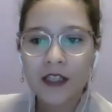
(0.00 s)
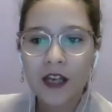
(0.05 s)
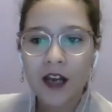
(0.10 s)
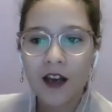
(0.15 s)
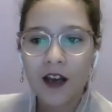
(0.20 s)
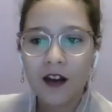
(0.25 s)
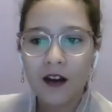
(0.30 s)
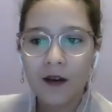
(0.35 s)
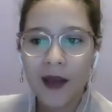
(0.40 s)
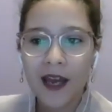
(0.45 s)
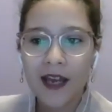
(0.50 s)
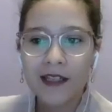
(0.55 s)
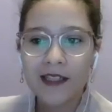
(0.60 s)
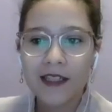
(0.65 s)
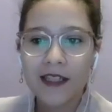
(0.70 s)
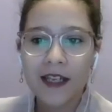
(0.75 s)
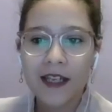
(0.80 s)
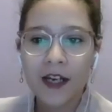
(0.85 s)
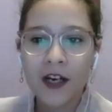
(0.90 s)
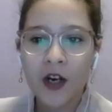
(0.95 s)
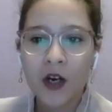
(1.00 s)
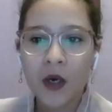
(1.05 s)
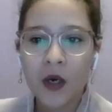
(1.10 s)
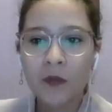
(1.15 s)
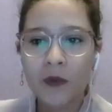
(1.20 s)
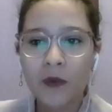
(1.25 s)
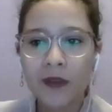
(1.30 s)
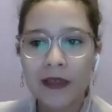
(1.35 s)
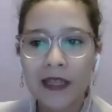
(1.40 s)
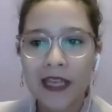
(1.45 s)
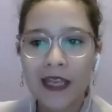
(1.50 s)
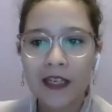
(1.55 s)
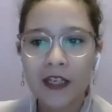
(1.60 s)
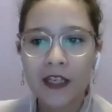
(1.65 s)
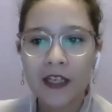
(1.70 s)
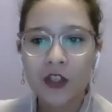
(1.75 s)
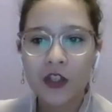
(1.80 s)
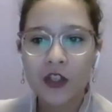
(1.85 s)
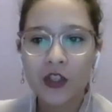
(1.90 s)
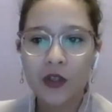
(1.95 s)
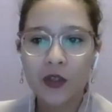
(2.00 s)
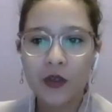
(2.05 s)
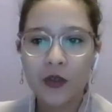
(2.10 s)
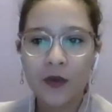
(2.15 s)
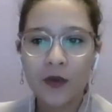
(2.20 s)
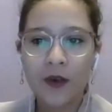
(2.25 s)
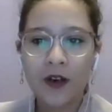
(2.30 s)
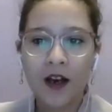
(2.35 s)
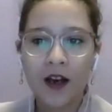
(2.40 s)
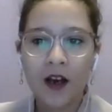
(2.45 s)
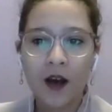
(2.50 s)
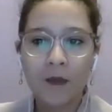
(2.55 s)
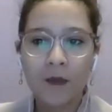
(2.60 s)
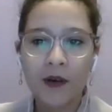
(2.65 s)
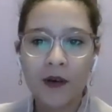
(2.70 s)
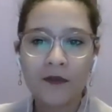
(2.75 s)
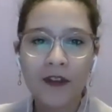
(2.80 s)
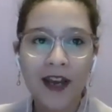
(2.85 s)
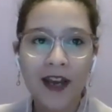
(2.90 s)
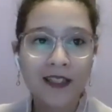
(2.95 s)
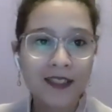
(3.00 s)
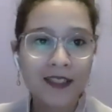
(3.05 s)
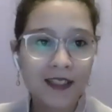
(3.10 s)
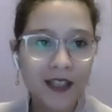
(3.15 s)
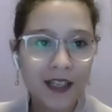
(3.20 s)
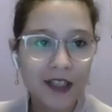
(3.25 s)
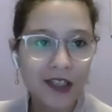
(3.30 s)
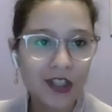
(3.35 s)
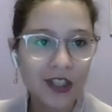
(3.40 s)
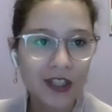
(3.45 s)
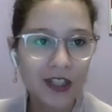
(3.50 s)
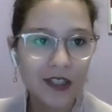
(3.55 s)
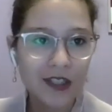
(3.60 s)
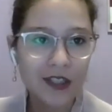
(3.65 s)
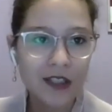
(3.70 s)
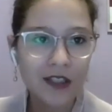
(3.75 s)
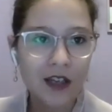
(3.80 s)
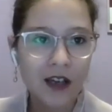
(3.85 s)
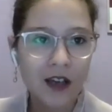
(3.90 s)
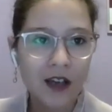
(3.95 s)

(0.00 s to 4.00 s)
and they are related to vaccinations.